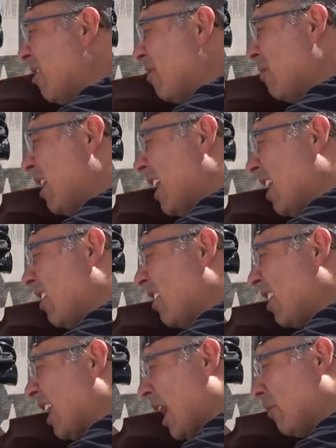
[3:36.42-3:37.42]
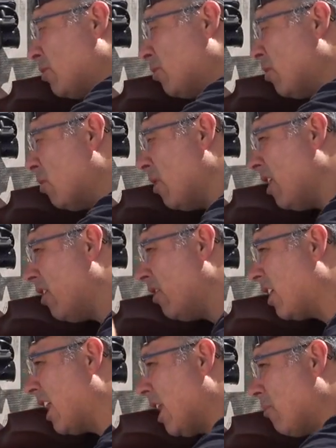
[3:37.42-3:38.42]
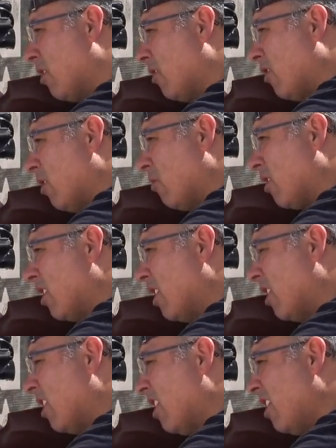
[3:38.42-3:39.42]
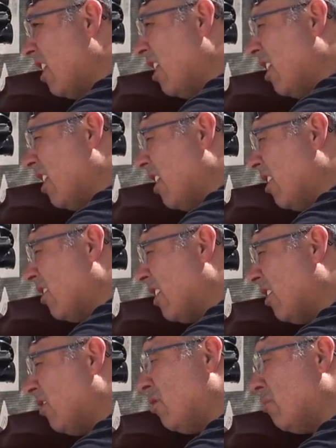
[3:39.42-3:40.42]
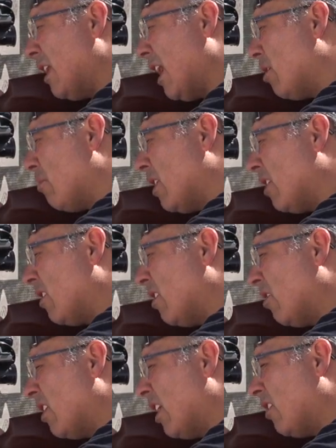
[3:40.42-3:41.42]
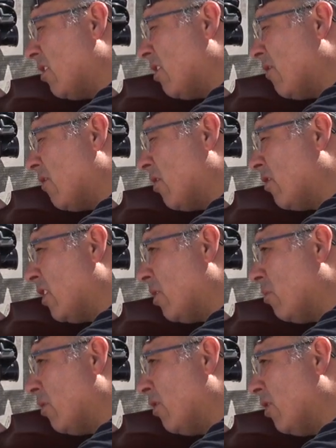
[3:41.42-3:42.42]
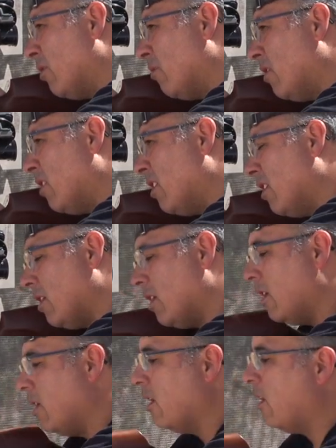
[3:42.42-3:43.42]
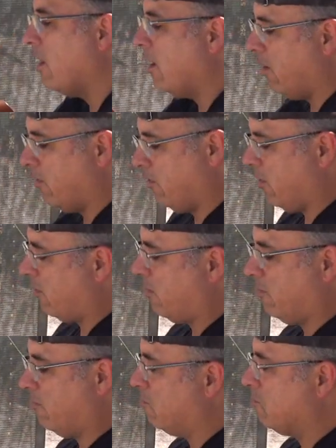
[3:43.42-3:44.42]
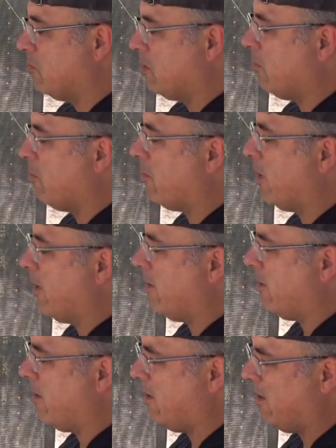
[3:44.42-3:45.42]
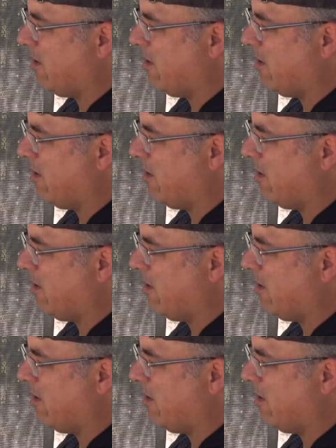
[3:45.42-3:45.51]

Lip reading: may not capture real well on the camera, so we're gonna stay zoomed out a bit. Okay, so the first thing we'll do is just see where we're hitting.